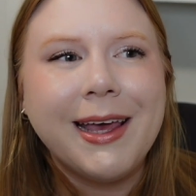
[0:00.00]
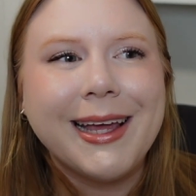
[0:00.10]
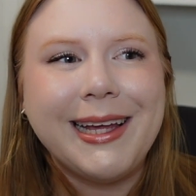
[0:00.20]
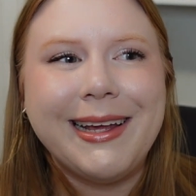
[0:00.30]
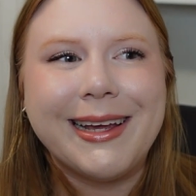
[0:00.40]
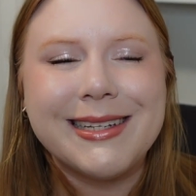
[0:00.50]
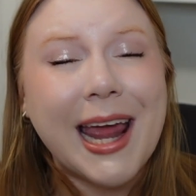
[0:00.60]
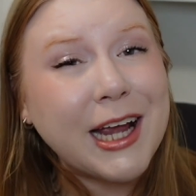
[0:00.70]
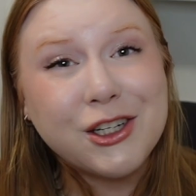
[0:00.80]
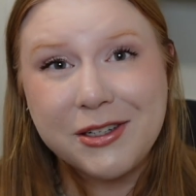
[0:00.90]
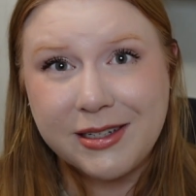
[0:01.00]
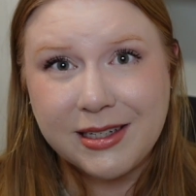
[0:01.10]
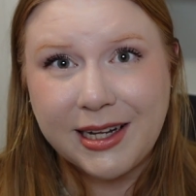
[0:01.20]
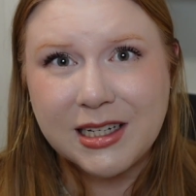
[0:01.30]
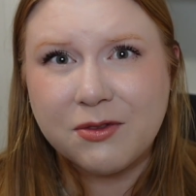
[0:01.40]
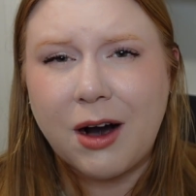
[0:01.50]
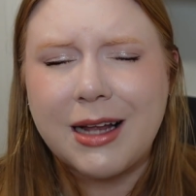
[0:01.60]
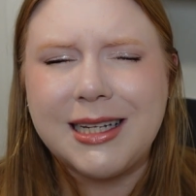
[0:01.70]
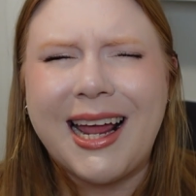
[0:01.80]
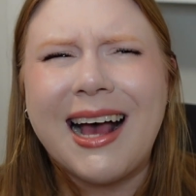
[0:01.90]
He is anxious to see his
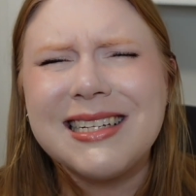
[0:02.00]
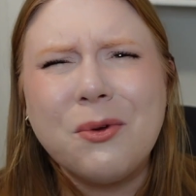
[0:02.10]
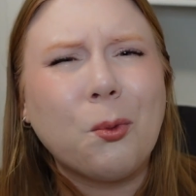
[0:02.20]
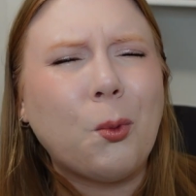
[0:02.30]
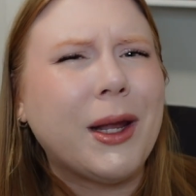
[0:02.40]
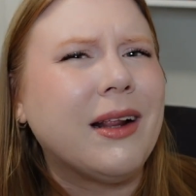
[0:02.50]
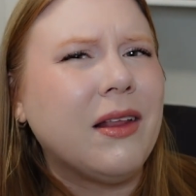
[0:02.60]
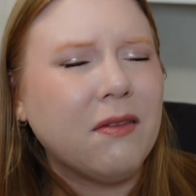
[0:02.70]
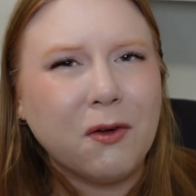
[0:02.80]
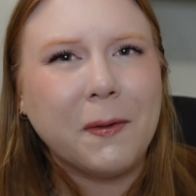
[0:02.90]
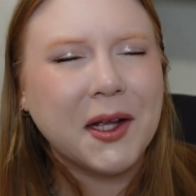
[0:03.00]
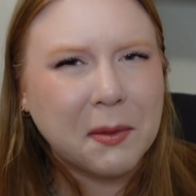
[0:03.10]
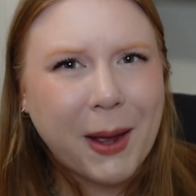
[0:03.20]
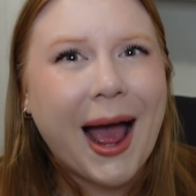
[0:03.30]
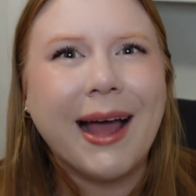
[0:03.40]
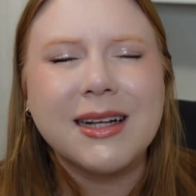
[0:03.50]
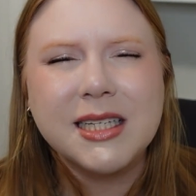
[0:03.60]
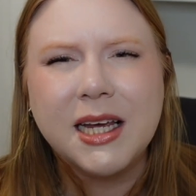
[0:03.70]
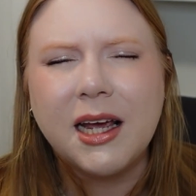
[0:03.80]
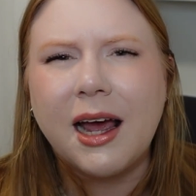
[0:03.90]
friend. He hasn't really fully
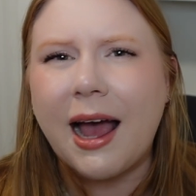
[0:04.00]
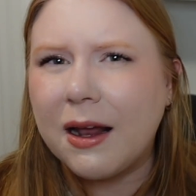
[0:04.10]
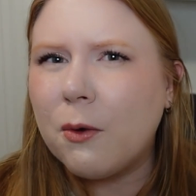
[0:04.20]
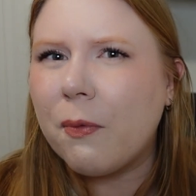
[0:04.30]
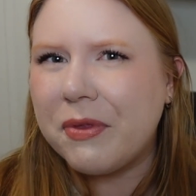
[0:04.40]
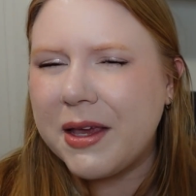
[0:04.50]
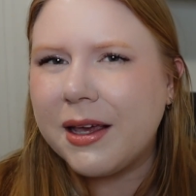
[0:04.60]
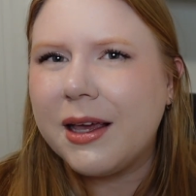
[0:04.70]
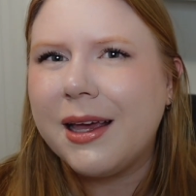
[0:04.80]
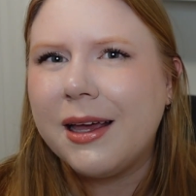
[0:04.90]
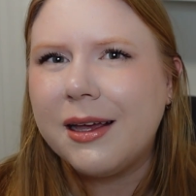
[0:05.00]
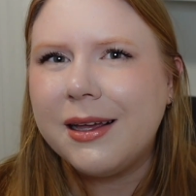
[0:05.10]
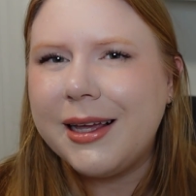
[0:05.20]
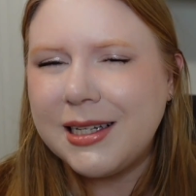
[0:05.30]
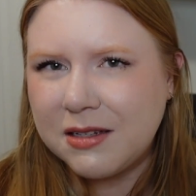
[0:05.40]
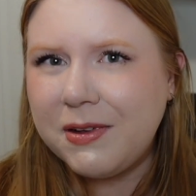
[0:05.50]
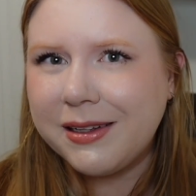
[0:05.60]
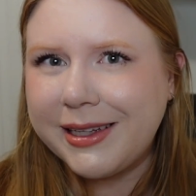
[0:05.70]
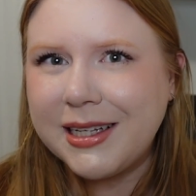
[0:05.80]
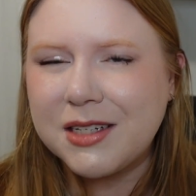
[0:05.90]
unpacked, I don't think, his
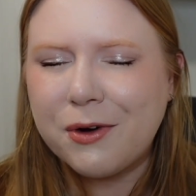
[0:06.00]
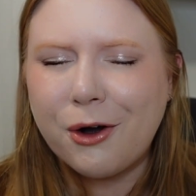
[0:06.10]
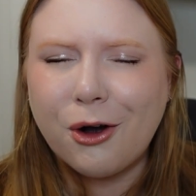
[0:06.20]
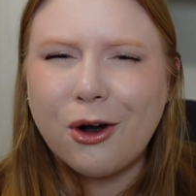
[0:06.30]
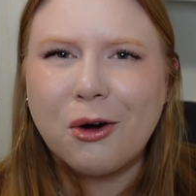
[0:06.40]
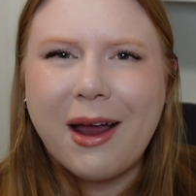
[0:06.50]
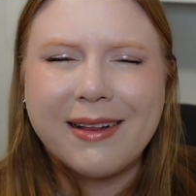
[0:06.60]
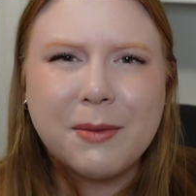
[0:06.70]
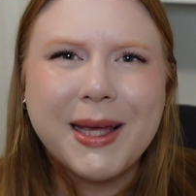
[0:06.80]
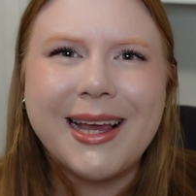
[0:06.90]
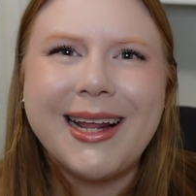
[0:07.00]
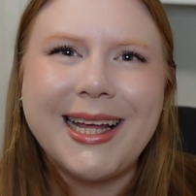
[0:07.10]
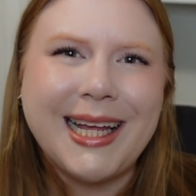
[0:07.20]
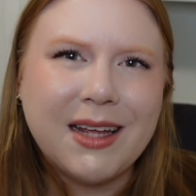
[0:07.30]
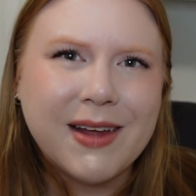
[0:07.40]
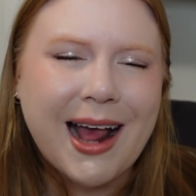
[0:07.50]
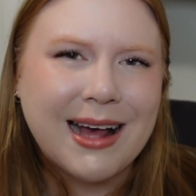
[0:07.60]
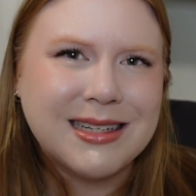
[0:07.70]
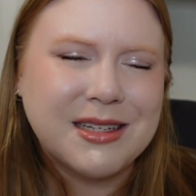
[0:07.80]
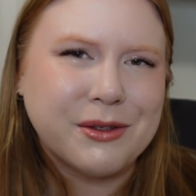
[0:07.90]
feelings for her at the beginning, even
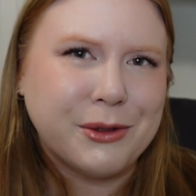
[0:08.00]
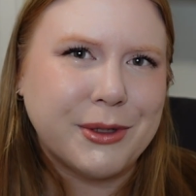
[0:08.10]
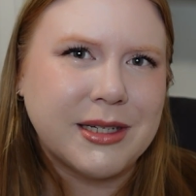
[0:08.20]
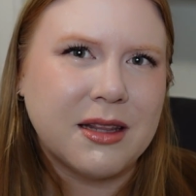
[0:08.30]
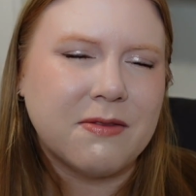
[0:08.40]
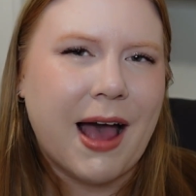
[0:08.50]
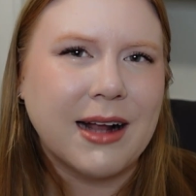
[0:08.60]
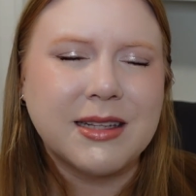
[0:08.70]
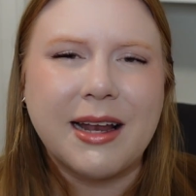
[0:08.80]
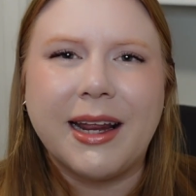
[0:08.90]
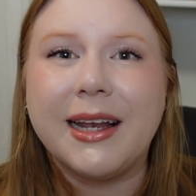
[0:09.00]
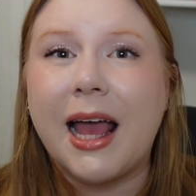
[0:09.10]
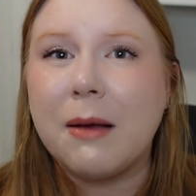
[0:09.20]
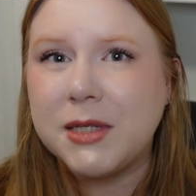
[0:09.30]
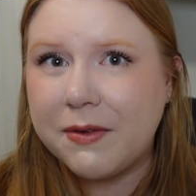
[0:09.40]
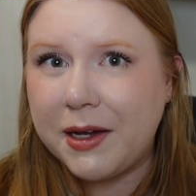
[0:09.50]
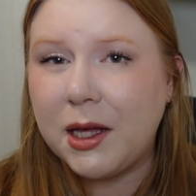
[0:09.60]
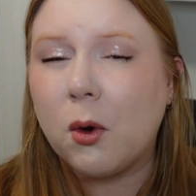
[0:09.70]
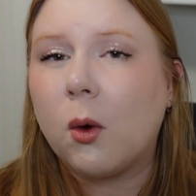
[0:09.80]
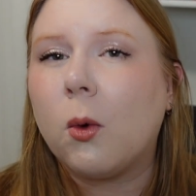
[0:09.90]
as it's alluded to the fact that in
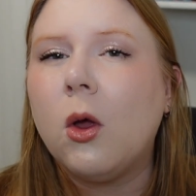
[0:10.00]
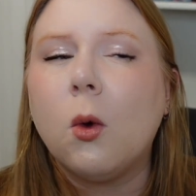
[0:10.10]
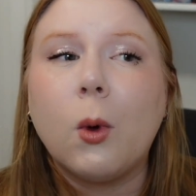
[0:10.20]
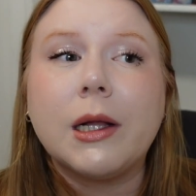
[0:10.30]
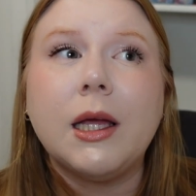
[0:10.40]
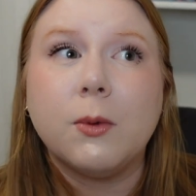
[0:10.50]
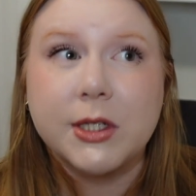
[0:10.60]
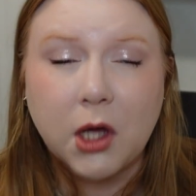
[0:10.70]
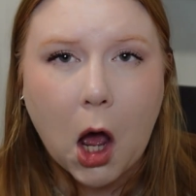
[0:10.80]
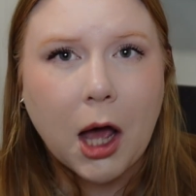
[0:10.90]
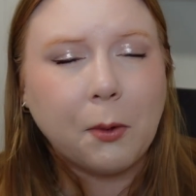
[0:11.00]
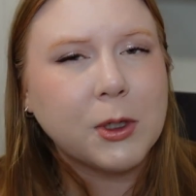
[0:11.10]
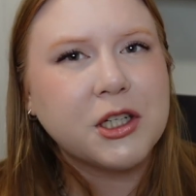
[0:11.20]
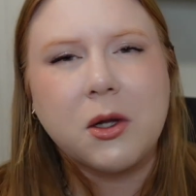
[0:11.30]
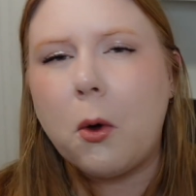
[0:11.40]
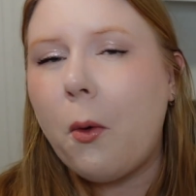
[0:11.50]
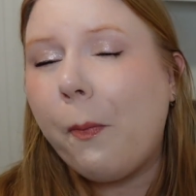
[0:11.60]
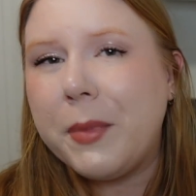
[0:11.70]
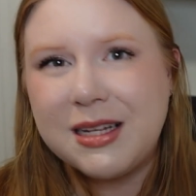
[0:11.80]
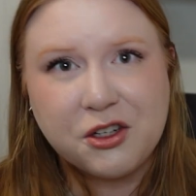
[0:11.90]
captivity or while he was gone, which is a whole
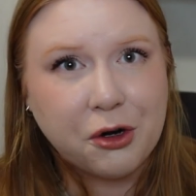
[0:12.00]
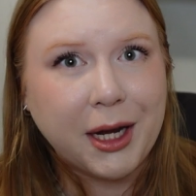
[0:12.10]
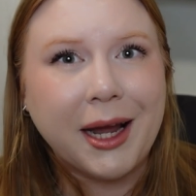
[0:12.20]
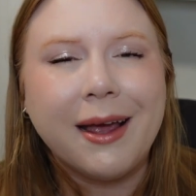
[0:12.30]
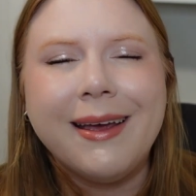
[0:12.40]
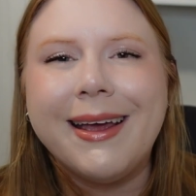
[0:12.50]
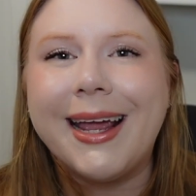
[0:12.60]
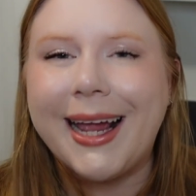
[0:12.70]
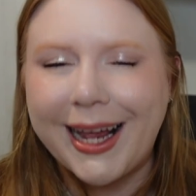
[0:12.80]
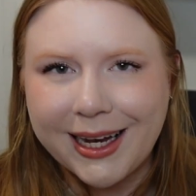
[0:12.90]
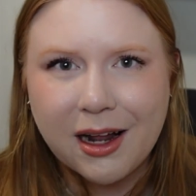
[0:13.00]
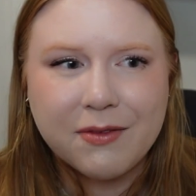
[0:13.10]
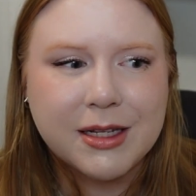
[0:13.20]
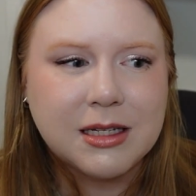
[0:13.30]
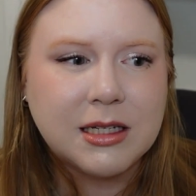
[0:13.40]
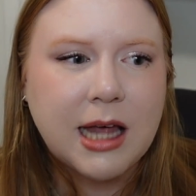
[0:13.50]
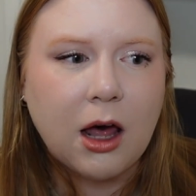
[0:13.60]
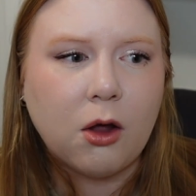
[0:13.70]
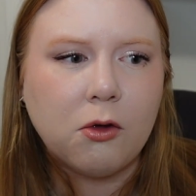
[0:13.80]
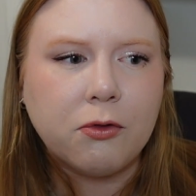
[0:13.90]
mystery in and of
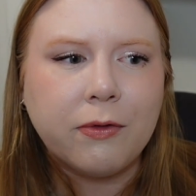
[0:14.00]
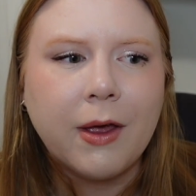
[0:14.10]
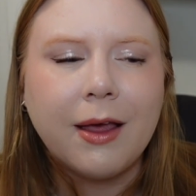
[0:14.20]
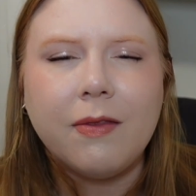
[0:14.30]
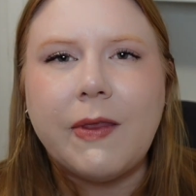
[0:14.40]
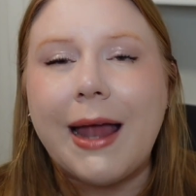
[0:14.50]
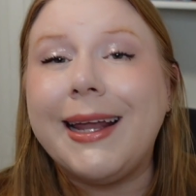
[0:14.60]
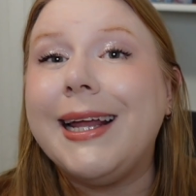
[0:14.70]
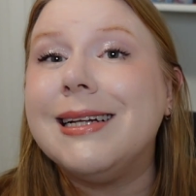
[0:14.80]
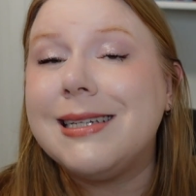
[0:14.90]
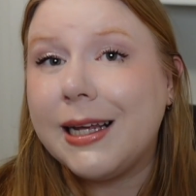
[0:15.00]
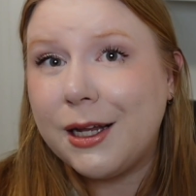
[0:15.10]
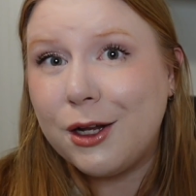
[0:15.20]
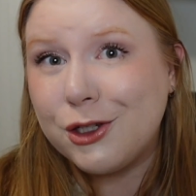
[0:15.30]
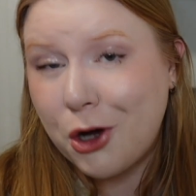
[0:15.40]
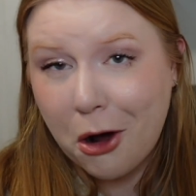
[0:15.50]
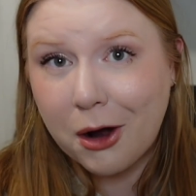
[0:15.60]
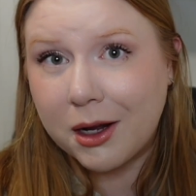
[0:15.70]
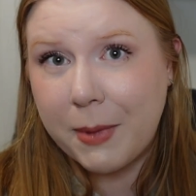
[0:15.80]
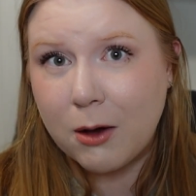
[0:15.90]
itself, that he did
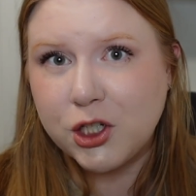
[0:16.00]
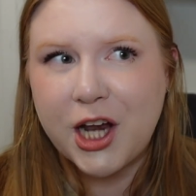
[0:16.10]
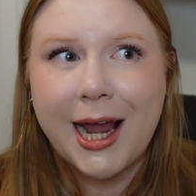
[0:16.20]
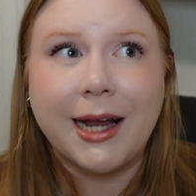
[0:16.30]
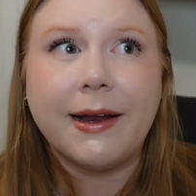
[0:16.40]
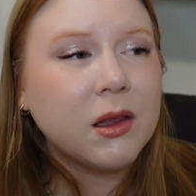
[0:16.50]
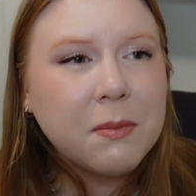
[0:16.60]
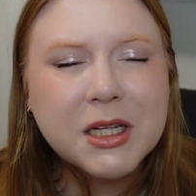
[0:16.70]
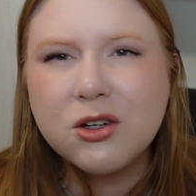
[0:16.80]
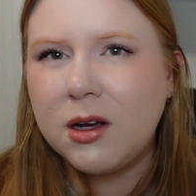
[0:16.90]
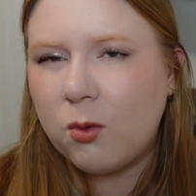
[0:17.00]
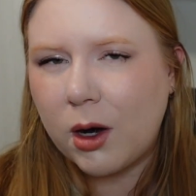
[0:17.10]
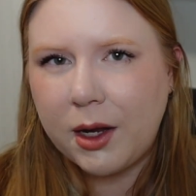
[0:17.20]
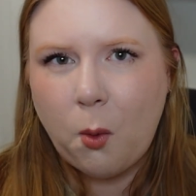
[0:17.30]
talk about Jane. And the mystery of where he